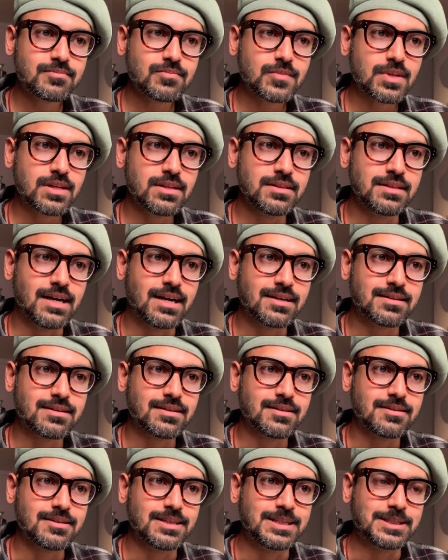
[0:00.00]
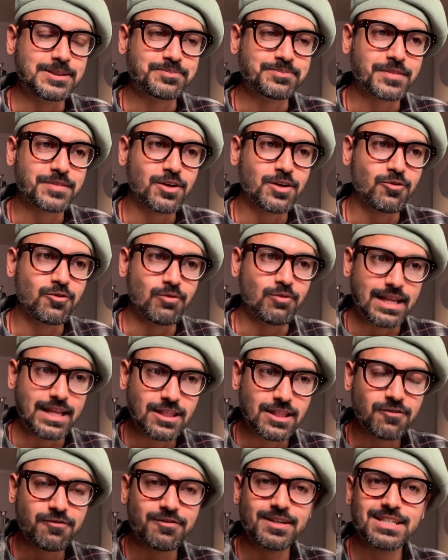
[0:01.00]
that when
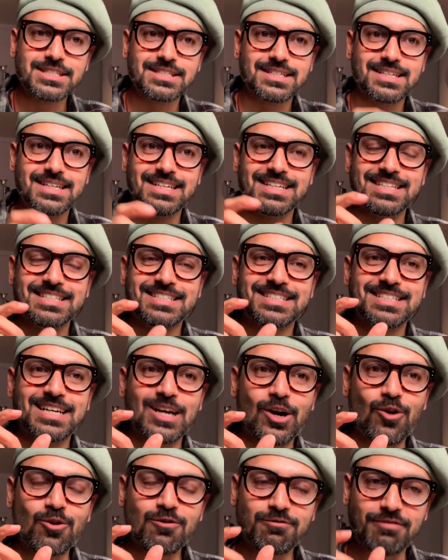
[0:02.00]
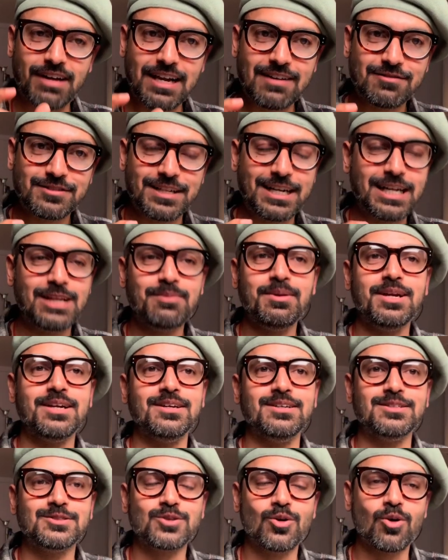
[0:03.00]
the fish is around 5
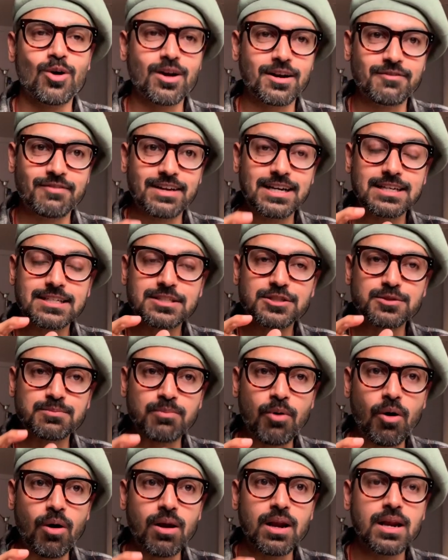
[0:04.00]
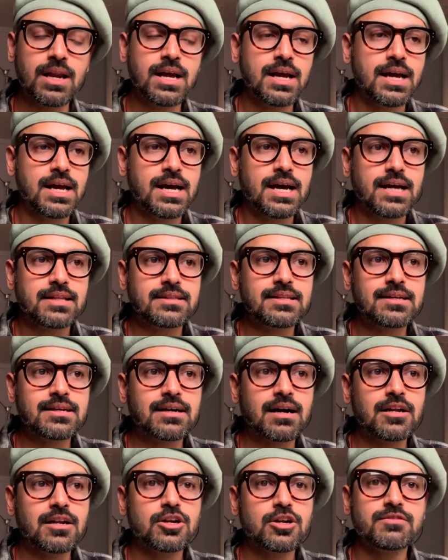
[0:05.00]
centimeters or when it's small, the
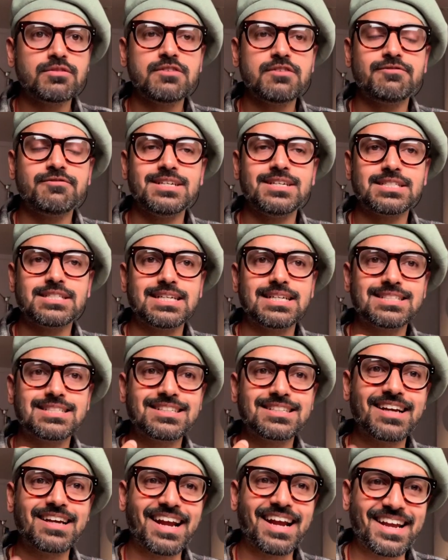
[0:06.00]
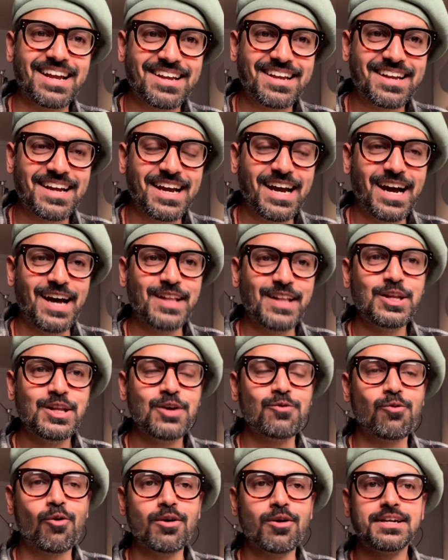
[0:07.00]
color of the fish is gray, and they
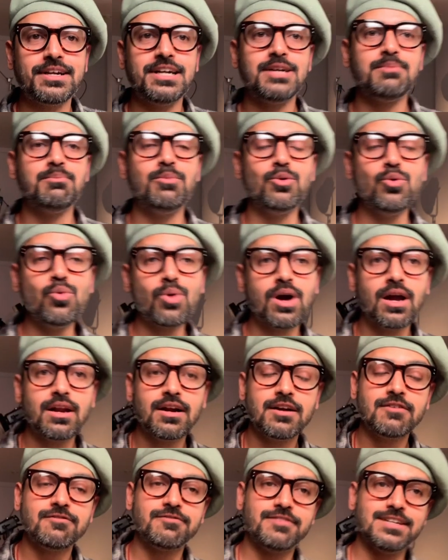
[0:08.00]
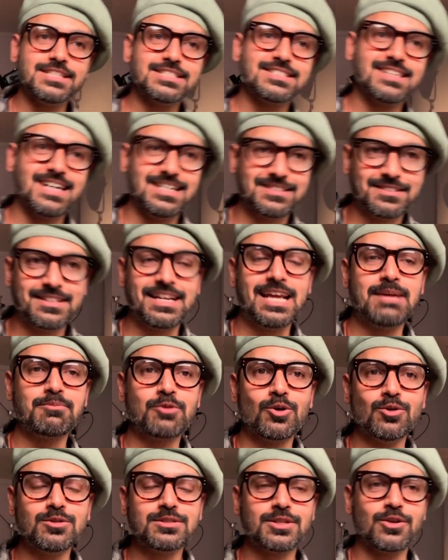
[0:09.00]
wanted blue colored fish, as the name
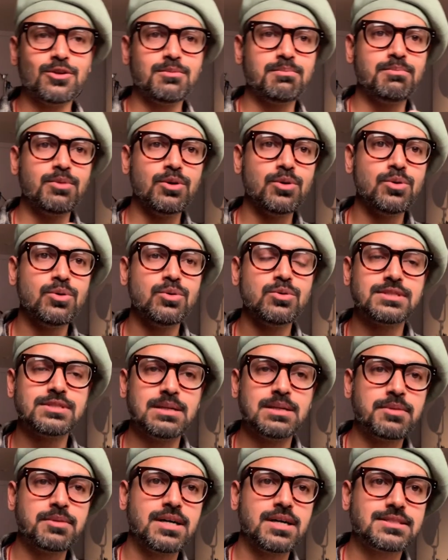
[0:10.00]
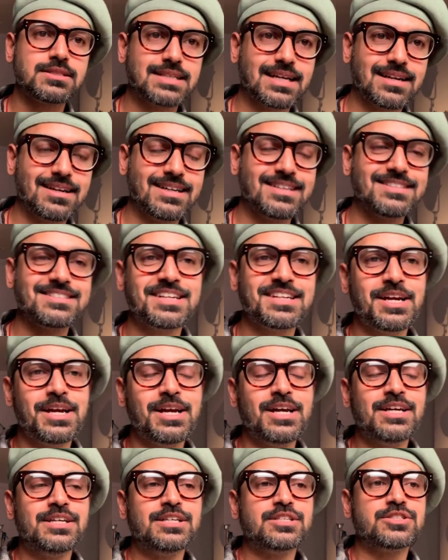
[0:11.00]
goes, blue zebra cichlids.
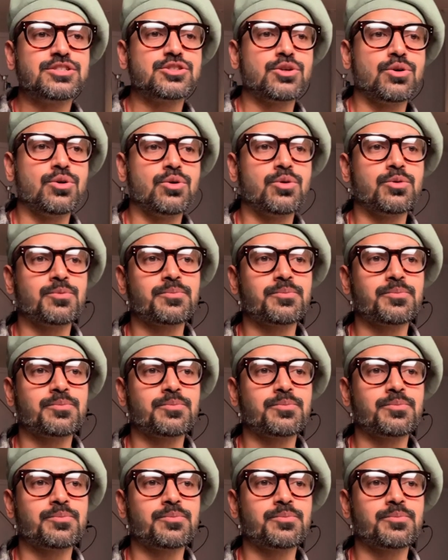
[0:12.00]
So